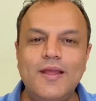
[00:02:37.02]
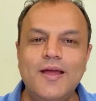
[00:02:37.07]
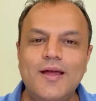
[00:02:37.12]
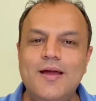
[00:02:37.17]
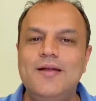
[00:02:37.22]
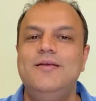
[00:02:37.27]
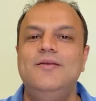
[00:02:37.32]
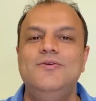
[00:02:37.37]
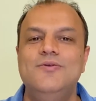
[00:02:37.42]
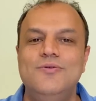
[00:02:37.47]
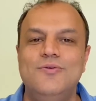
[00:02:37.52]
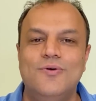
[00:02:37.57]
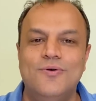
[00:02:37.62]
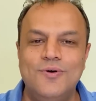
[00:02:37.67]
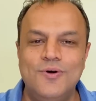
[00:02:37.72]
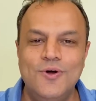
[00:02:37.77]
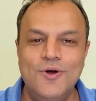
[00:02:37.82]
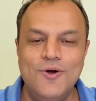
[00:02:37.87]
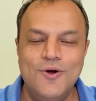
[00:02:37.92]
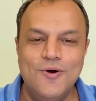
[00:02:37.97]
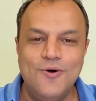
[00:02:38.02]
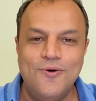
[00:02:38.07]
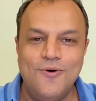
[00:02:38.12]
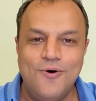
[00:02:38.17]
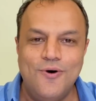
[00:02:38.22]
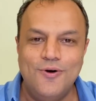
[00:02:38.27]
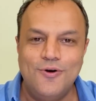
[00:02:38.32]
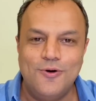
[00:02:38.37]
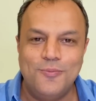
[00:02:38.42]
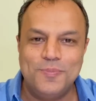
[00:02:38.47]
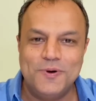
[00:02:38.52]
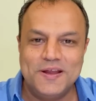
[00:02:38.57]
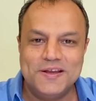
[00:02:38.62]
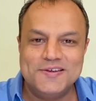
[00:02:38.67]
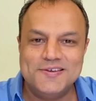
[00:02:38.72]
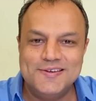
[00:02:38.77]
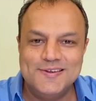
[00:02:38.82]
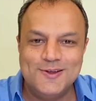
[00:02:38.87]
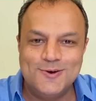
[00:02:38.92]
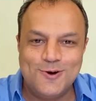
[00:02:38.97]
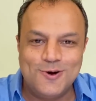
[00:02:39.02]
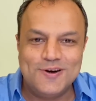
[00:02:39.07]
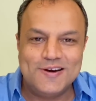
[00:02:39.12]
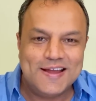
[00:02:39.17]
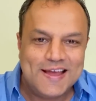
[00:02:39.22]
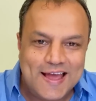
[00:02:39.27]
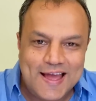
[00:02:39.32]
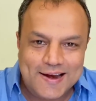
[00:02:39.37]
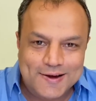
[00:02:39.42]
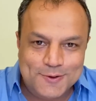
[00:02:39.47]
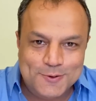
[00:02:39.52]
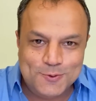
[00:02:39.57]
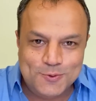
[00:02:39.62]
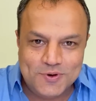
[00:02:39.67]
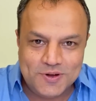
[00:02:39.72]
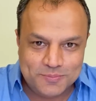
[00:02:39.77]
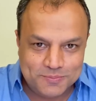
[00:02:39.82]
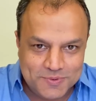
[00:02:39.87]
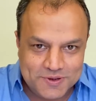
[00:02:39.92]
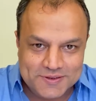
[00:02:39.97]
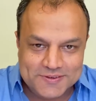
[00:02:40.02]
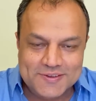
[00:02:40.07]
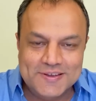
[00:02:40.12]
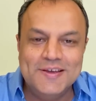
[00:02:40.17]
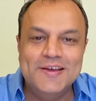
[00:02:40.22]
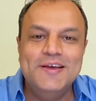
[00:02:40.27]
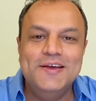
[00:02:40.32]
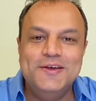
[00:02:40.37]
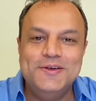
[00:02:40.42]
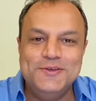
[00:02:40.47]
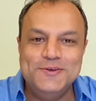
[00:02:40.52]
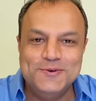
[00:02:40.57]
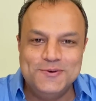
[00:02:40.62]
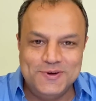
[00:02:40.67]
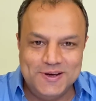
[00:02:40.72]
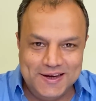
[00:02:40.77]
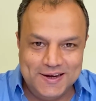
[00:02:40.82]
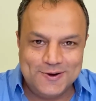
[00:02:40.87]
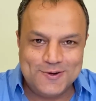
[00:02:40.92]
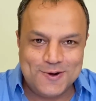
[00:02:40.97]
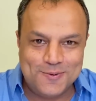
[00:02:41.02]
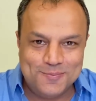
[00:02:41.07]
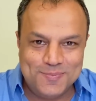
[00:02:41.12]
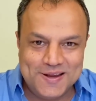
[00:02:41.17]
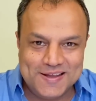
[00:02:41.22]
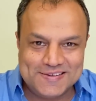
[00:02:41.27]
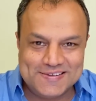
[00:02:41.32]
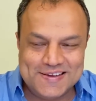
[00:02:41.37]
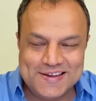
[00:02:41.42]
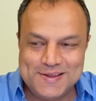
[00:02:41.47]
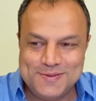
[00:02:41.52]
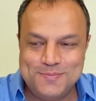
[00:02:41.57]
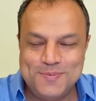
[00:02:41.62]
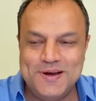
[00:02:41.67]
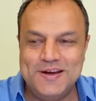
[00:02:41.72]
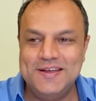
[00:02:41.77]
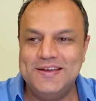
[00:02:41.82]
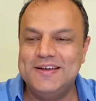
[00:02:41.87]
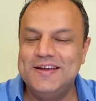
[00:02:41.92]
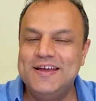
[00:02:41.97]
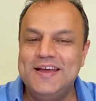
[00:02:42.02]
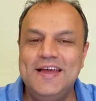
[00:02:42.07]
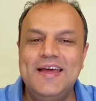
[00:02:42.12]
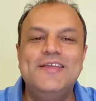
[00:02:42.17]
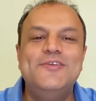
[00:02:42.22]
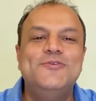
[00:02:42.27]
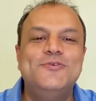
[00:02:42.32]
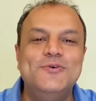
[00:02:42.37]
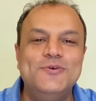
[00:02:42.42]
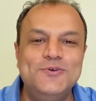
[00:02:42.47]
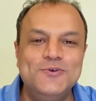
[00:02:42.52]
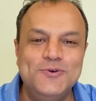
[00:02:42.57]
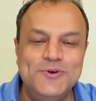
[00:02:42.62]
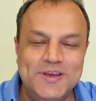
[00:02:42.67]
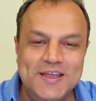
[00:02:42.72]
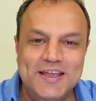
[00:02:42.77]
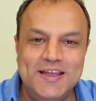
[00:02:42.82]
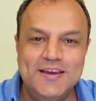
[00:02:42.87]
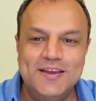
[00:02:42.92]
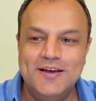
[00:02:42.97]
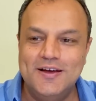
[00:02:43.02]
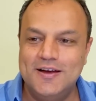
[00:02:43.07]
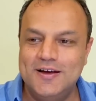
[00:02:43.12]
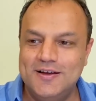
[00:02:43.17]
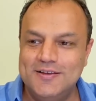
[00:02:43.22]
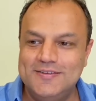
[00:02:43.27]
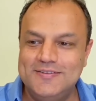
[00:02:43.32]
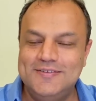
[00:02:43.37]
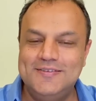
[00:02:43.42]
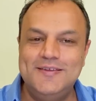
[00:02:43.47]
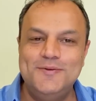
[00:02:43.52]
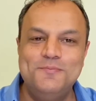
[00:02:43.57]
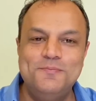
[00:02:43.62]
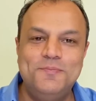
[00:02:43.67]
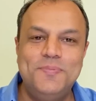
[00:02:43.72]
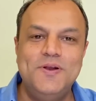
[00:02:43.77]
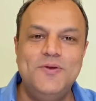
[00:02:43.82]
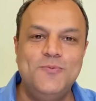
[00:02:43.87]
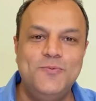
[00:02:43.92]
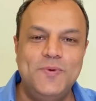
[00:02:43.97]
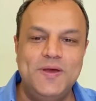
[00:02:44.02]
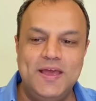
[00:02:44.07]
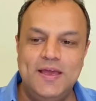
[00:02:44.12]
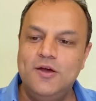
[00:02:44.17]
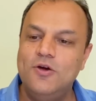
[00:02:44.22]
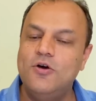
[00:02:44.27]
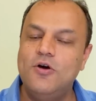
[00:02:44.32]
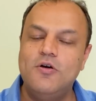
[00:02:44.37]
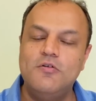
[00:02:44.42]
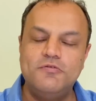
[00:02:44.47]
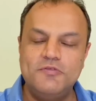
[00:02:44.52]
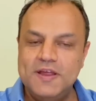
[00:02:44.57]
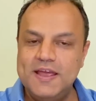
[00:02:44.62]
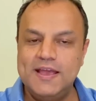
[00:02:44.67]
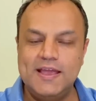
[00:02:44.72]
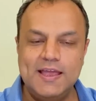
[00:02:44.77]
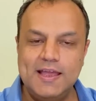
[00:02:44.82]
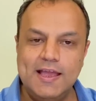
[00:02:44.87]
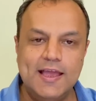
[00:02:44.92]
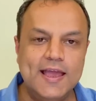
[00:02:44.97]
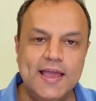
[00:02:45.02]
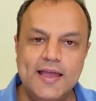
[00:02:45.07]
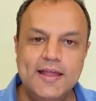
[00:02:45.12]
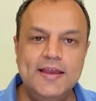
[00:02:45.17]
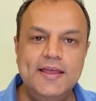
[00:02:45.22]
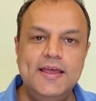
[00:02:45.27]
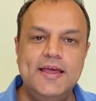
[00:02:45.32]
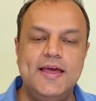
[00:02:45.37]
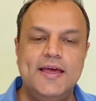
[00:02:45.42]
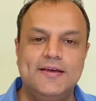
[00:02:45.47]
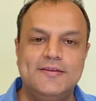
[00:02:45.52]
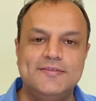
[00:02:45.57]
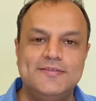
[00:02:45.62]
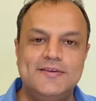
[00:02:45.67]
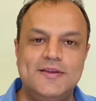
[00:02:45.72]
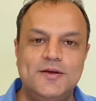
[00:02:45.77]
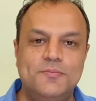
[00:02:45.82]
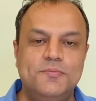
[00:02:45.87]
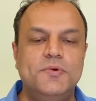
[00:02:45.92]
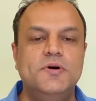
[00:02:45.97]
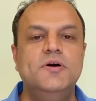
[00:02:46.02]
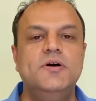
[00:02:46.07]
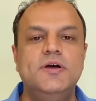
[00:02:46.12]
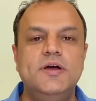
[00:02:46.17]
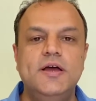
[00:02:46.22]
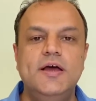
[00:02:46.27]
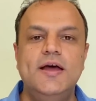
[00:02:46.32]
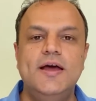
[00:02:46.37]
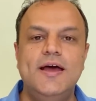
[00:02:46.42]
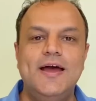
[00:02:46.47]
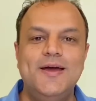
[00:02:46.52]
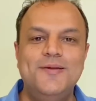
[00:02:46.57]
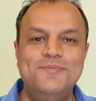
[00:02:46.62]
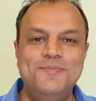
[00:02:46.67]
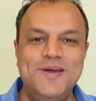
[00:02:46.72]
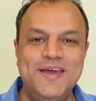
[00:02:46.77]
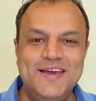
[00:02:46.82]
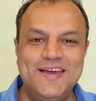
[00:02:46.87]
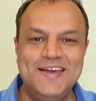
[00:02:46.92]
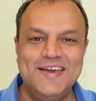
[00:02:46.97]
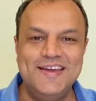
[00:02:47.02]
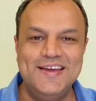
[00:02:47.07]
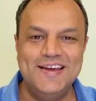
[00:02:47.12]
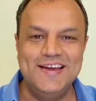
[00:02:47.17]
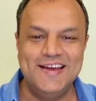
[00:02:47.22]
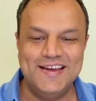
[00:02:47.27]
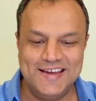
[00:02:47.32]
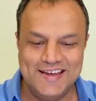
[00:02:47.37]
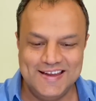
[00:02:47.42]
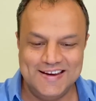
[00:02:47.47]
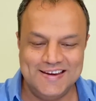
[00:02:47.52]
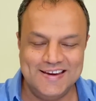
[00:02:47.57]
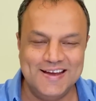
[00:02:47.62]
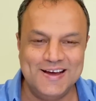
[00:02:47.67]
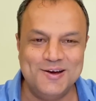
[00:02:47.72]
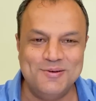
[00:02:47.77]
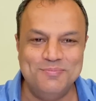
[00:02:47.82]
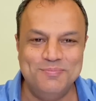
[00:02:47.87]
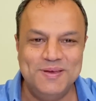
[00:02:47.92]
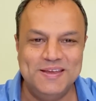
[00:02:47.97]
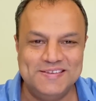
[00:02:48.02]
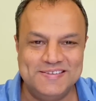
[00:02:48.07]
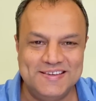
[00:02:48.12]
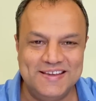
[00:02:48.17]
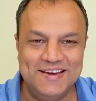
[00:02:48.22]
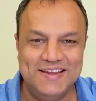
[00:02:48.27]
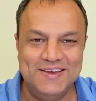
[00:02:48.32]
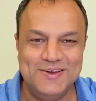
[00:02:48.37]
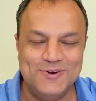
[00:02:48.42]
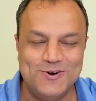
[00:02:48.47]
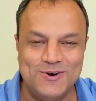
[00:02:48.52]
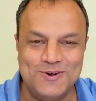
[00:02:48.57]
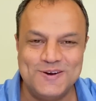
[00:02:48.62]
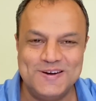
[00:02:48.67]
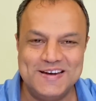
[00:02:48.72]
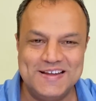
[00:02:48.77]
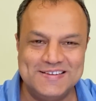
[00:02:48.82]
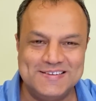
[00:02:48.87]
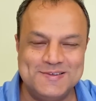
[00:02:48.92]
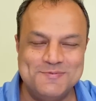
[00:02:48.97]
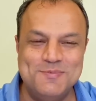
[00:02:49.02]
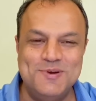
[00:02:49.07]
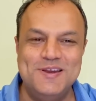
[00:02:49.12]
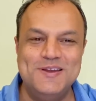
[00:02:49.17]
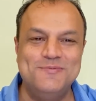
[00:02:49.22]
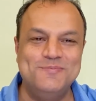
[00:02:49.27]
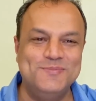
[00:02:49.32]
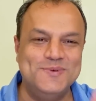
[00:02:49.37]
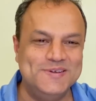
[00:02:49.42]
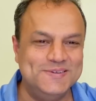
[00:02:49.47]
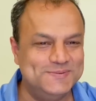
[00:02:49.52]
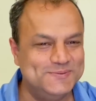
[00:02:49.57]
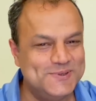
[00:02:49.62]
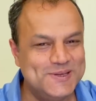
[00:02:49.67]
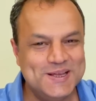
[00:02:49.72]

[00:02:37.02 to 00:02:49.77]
And you know, all operations are not add two numbers. You need complex arithmetic. So you need a simple way of taking any hex number and making it a BCD or a decimal number.